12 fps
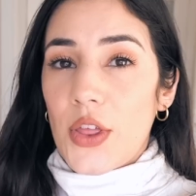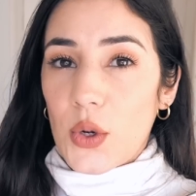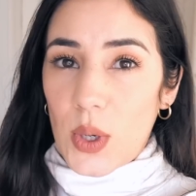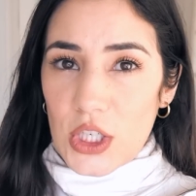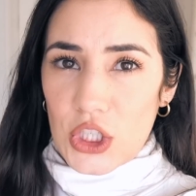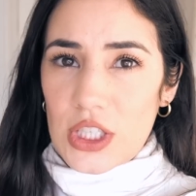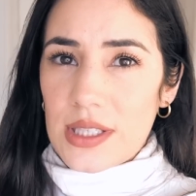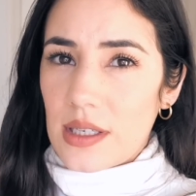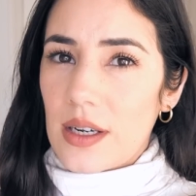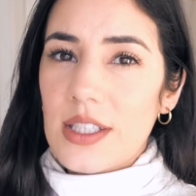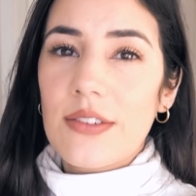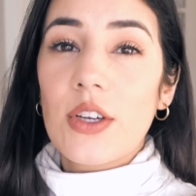The questions and
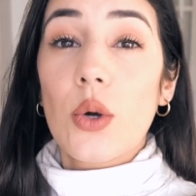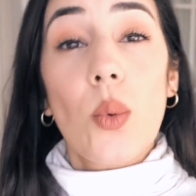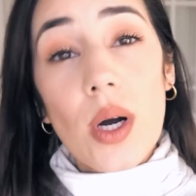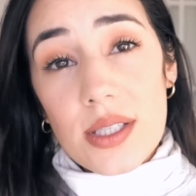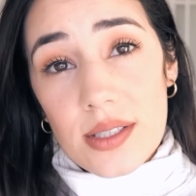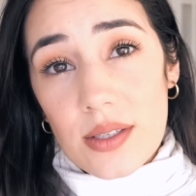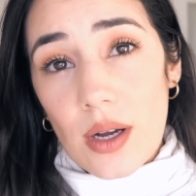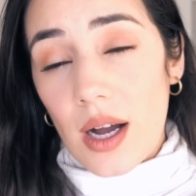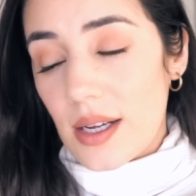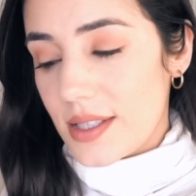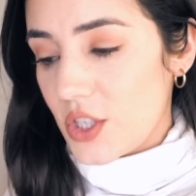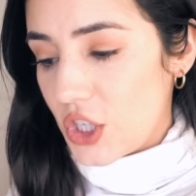answer video was
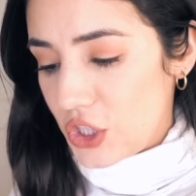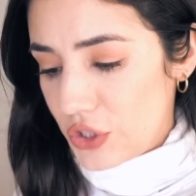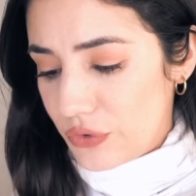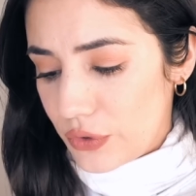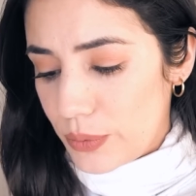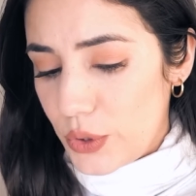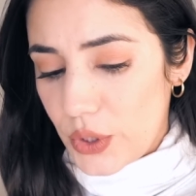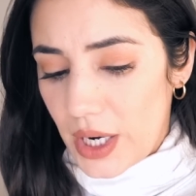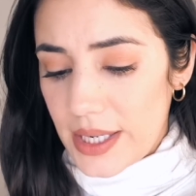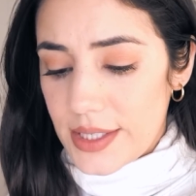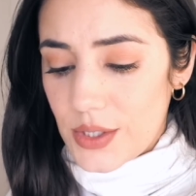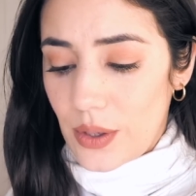a suggestion from you
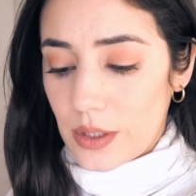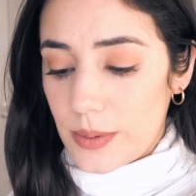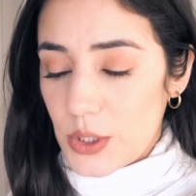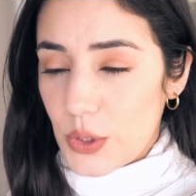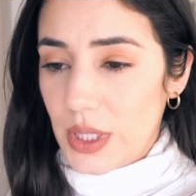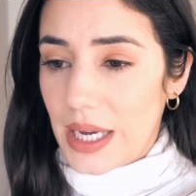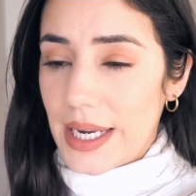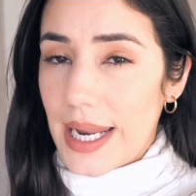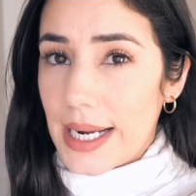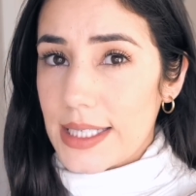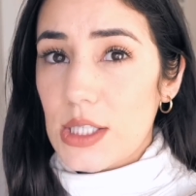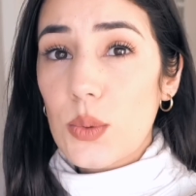guys, so I'm going to be doing that
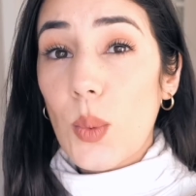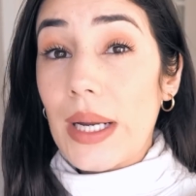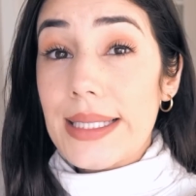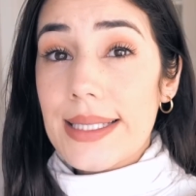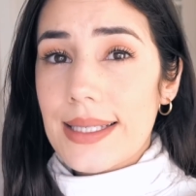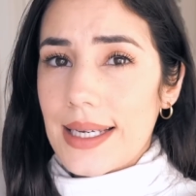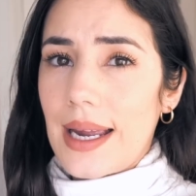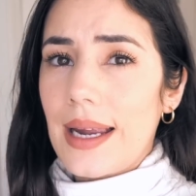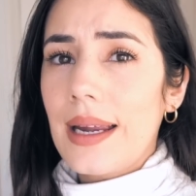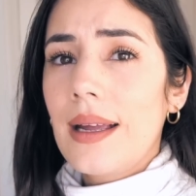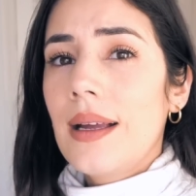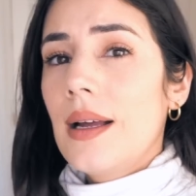next
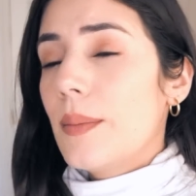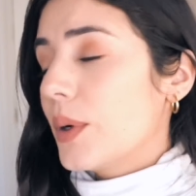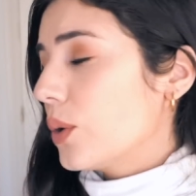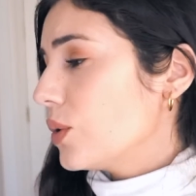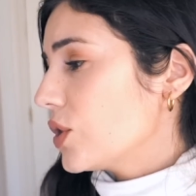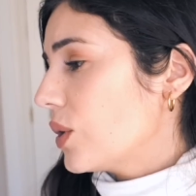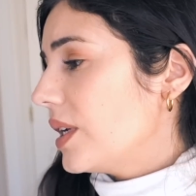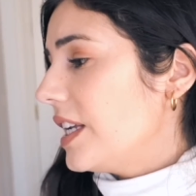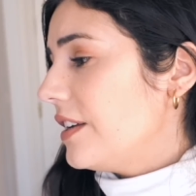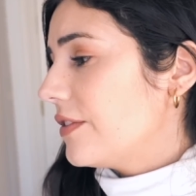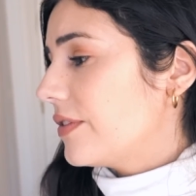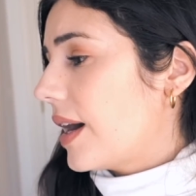Wednesday. But also
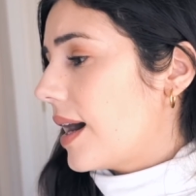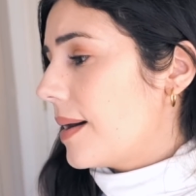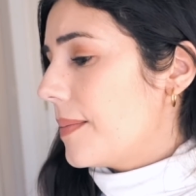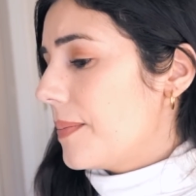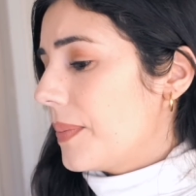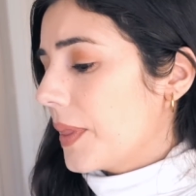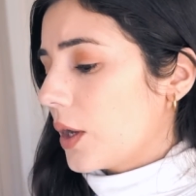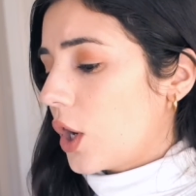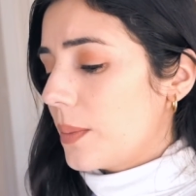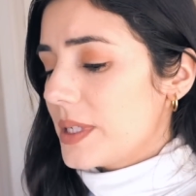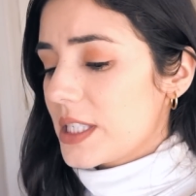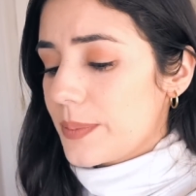leave
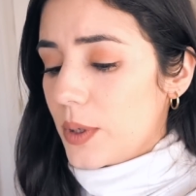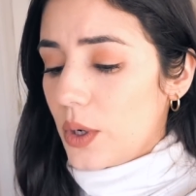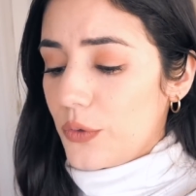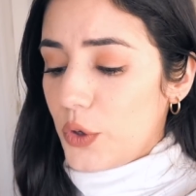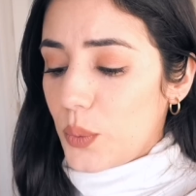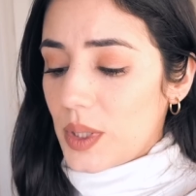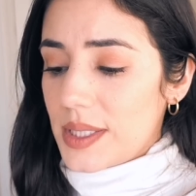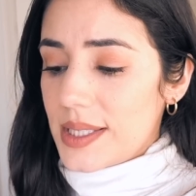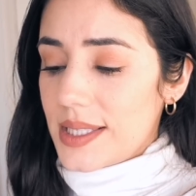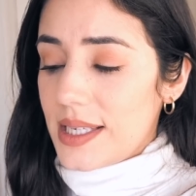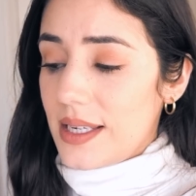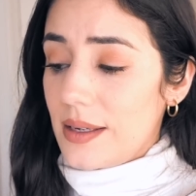comments below if you want to
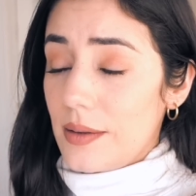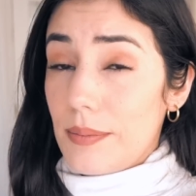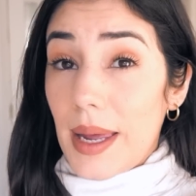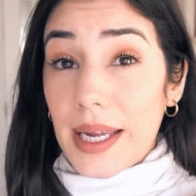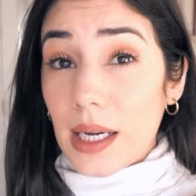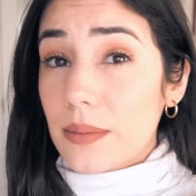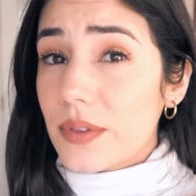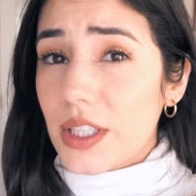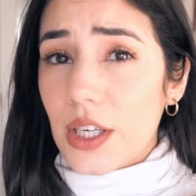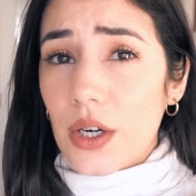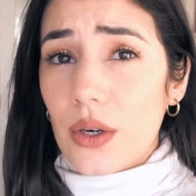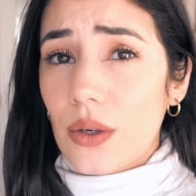see makeup
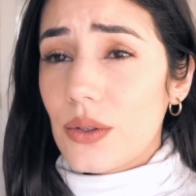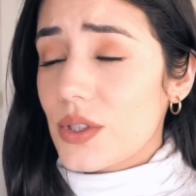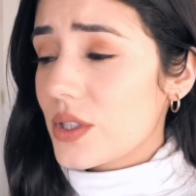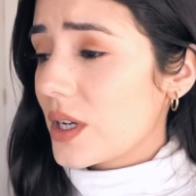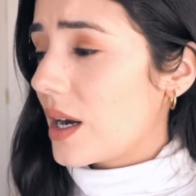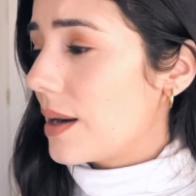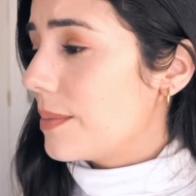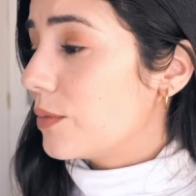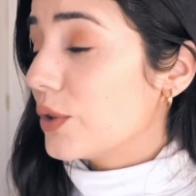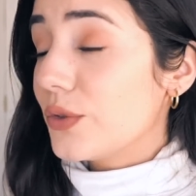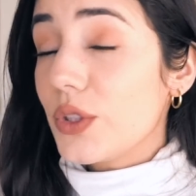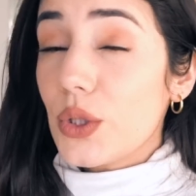videos,
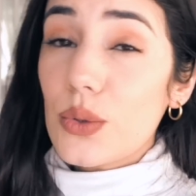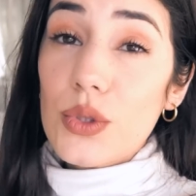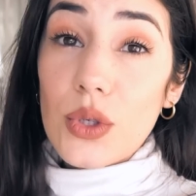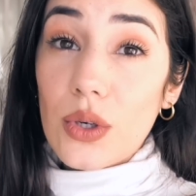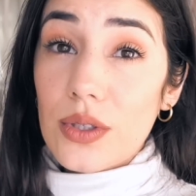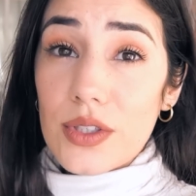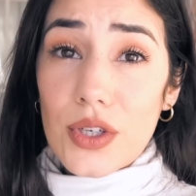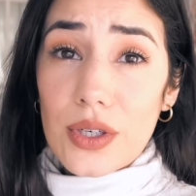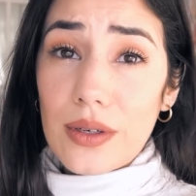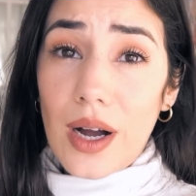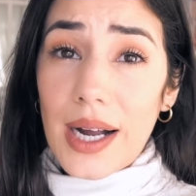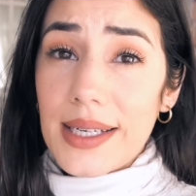reviews on
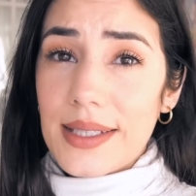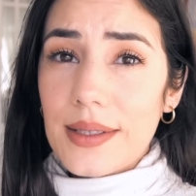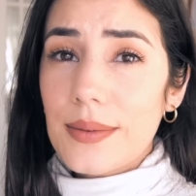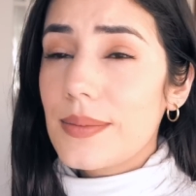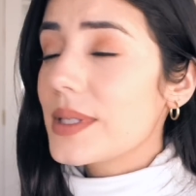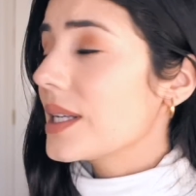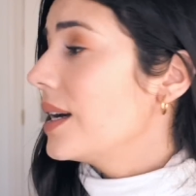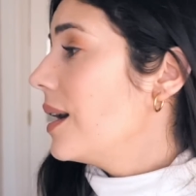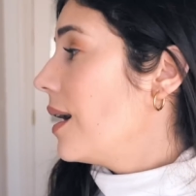certain items.